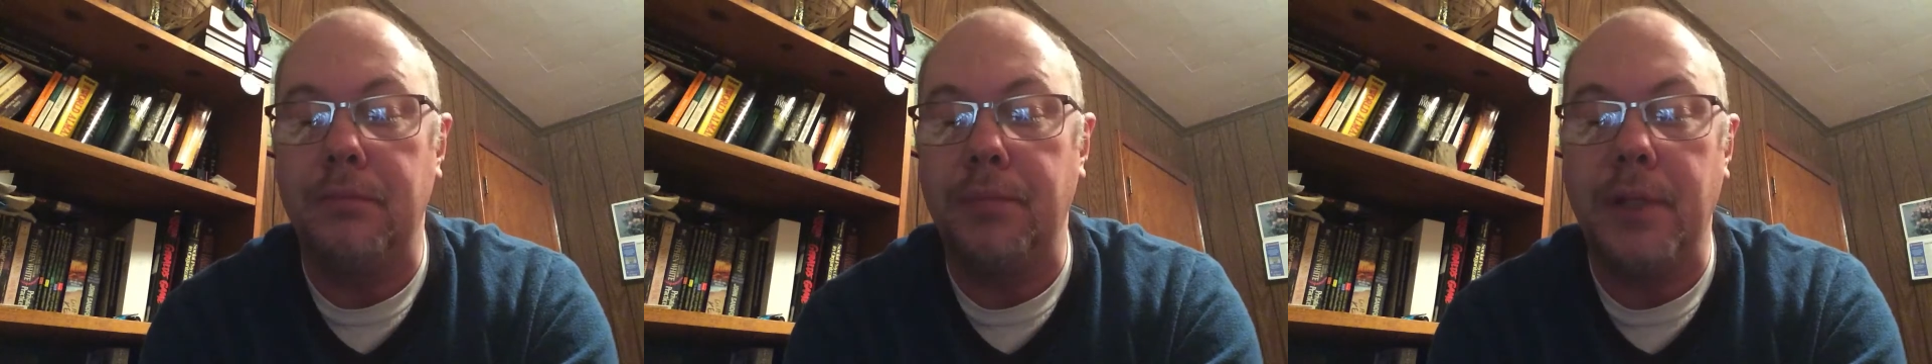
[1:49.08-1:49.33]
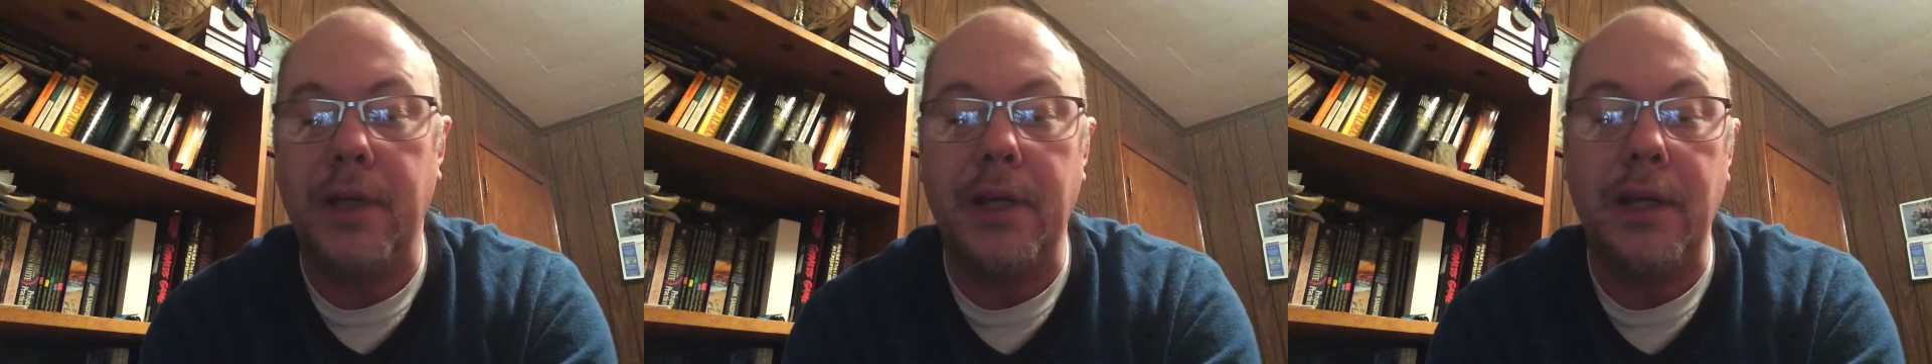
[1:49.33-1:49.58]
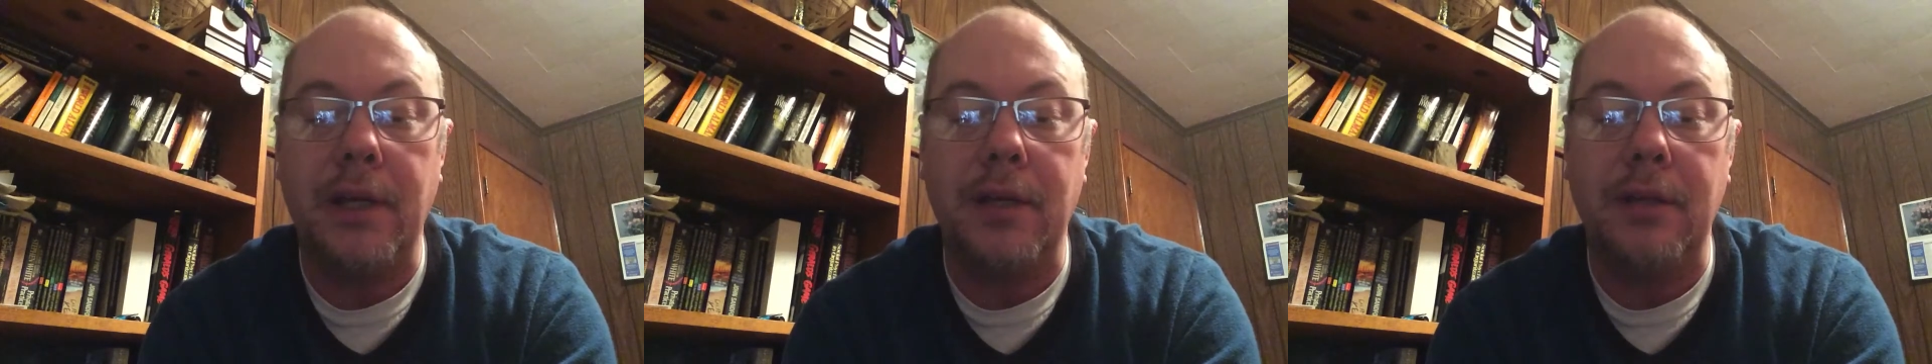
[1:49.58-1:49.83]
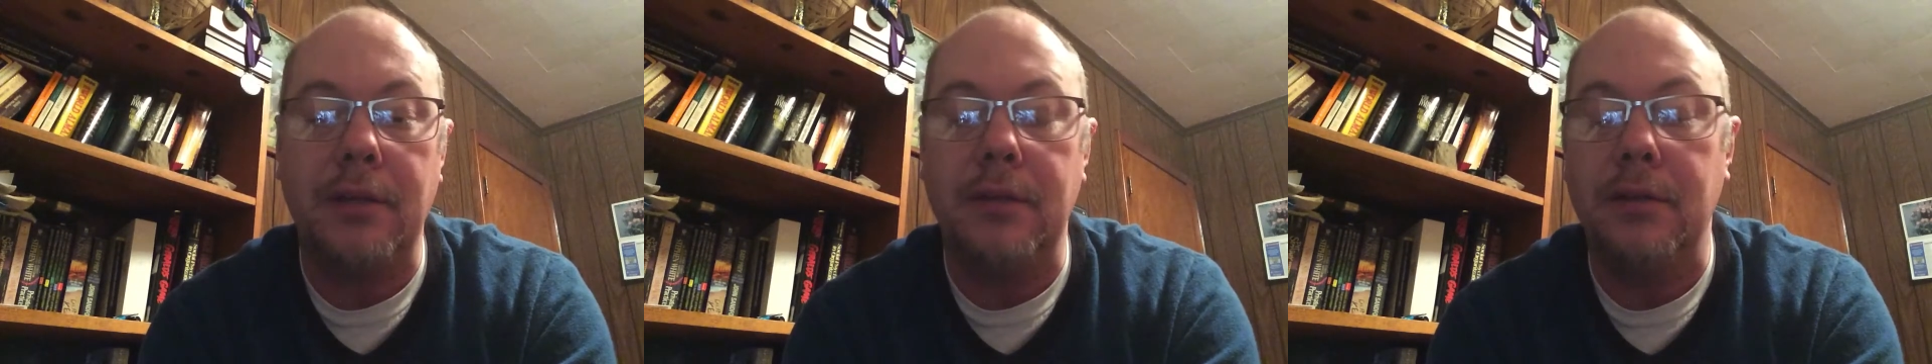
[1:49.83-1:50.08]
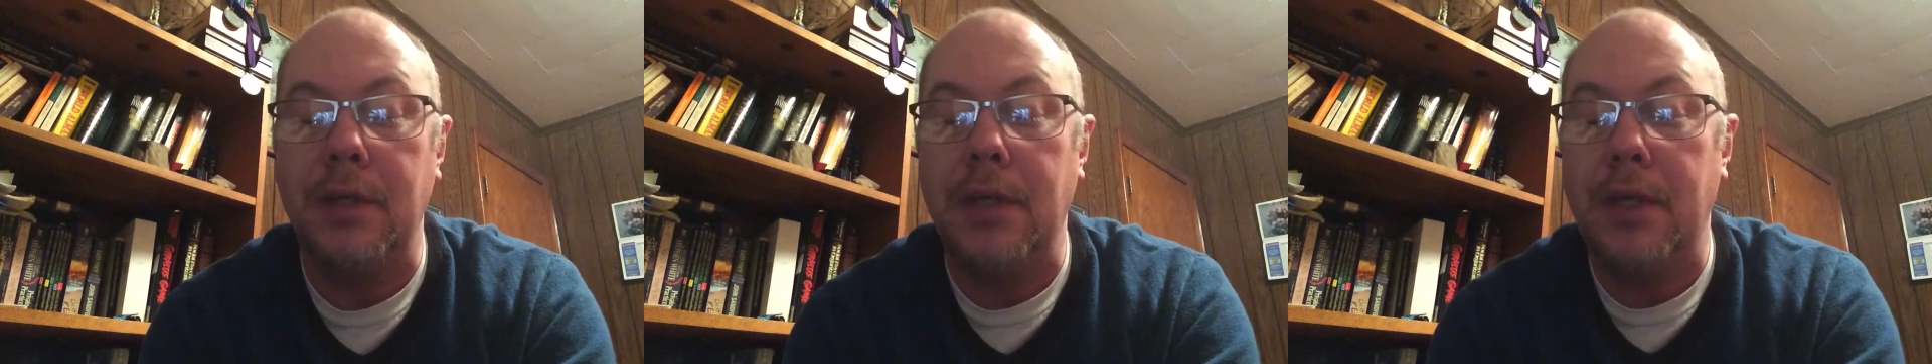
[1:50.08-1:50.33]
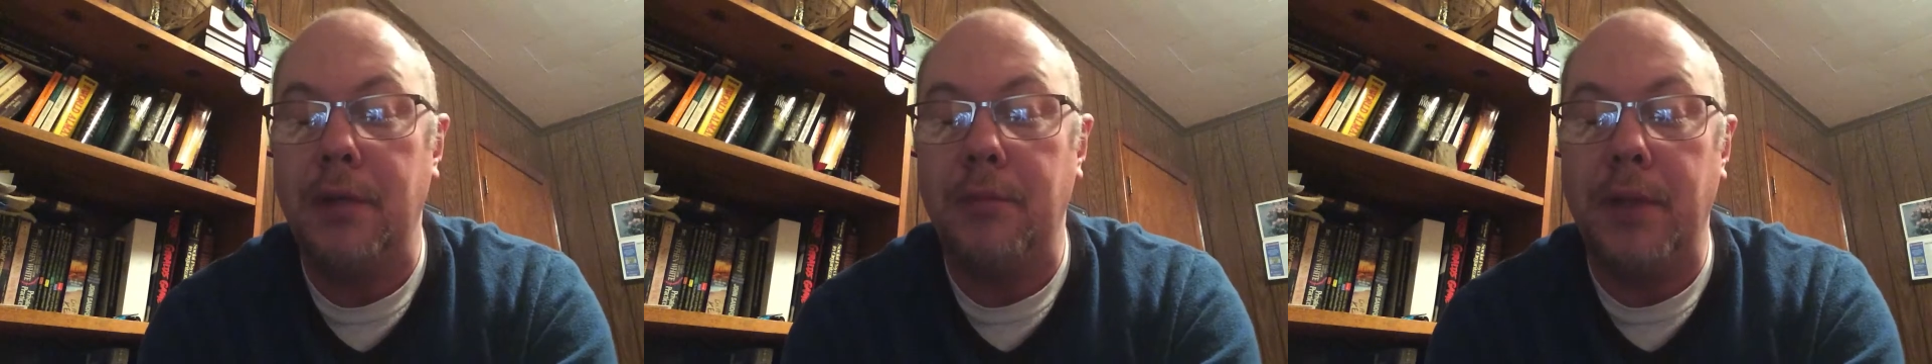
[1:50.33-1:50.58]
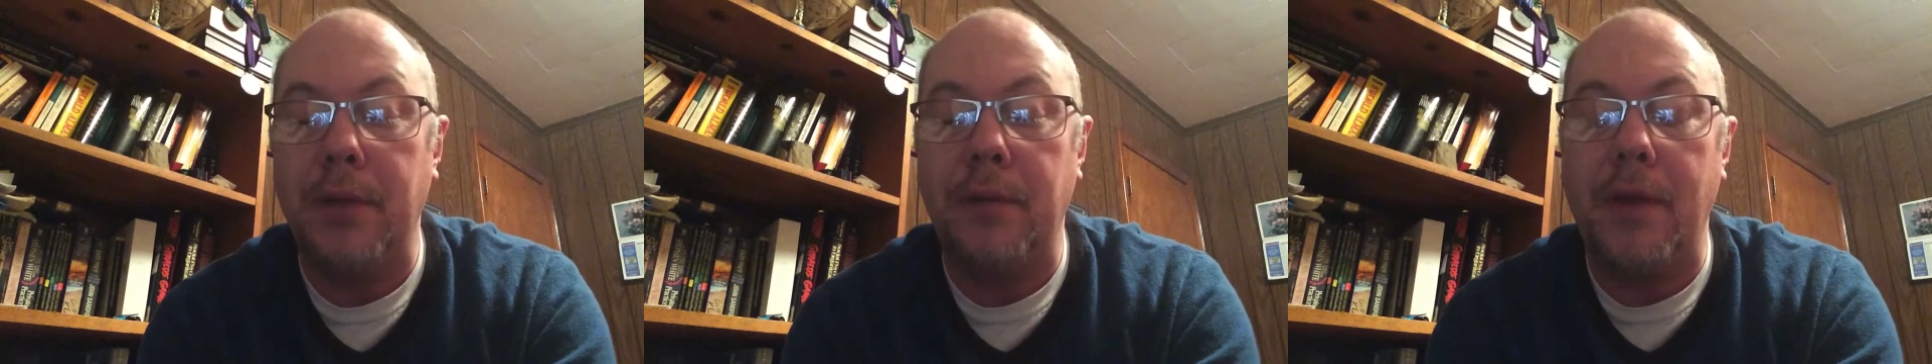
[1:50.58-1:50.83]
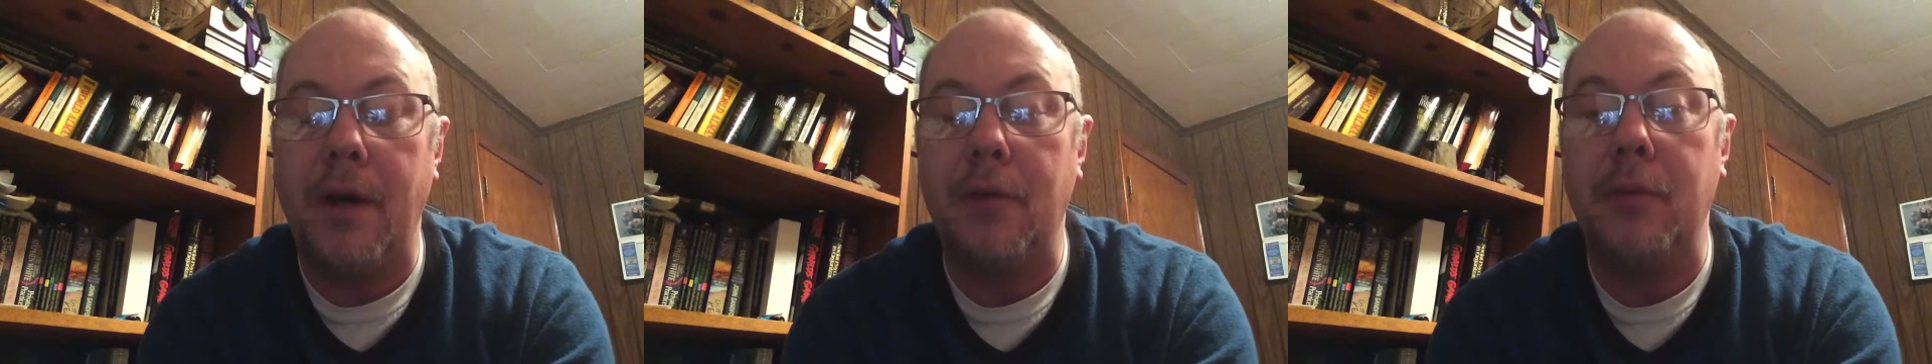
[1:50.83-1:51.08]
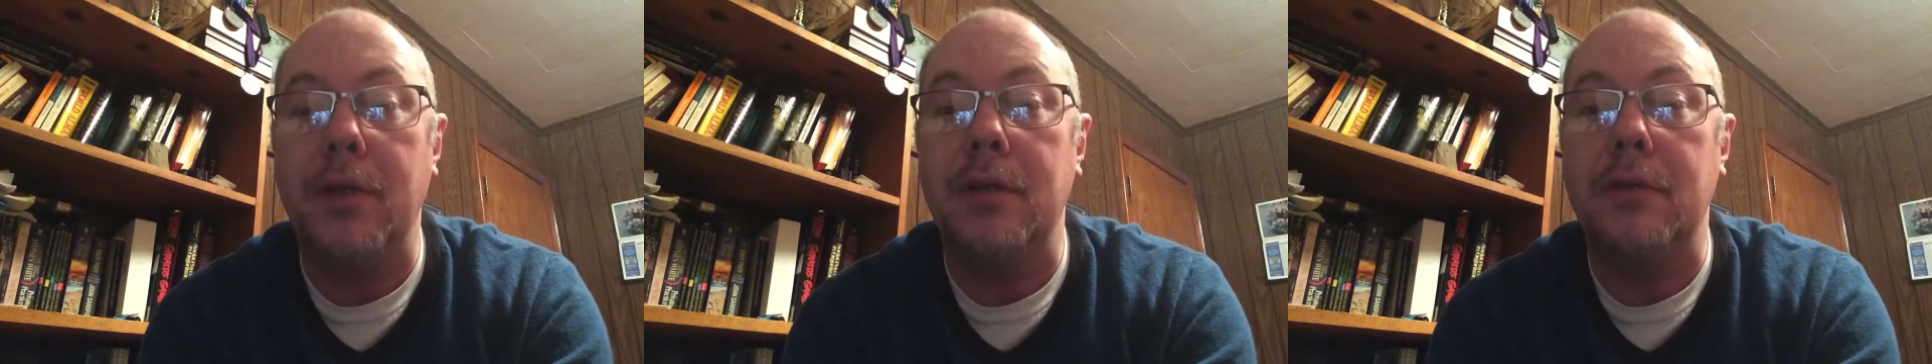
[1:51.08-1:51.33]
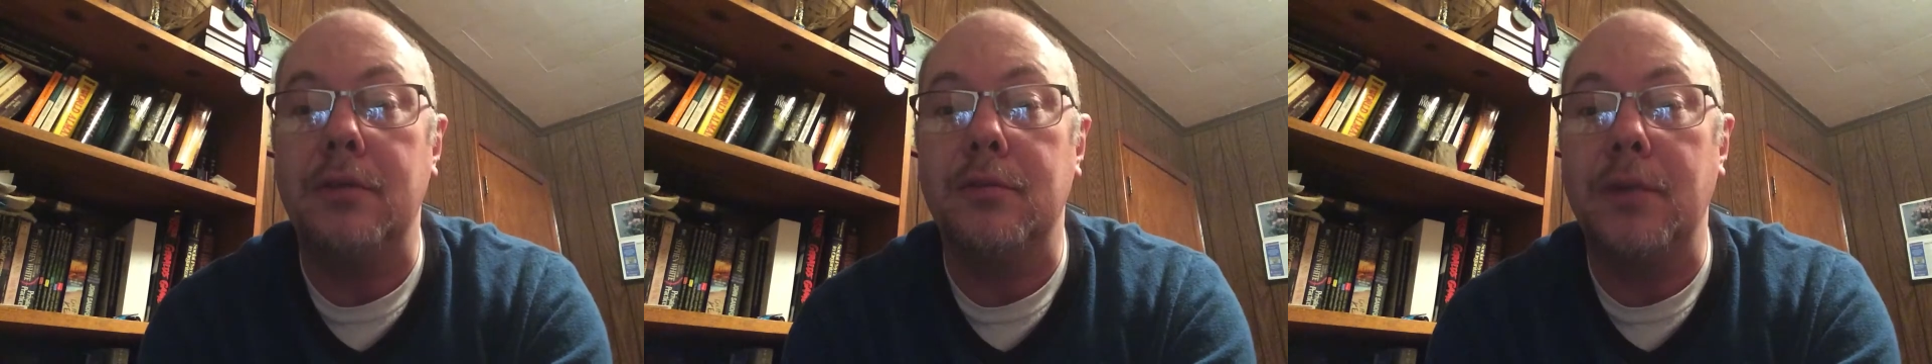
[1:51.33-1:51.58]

played played with Hot Wheels.